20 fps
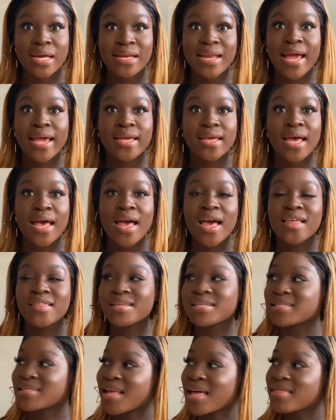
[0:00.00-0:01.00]
Like
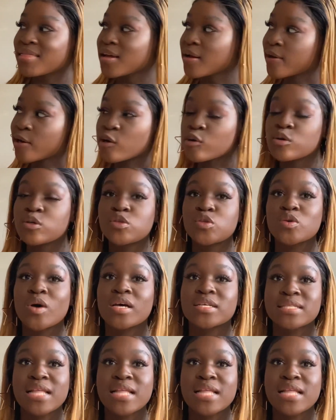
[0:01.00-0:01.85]
there's nothing close to us.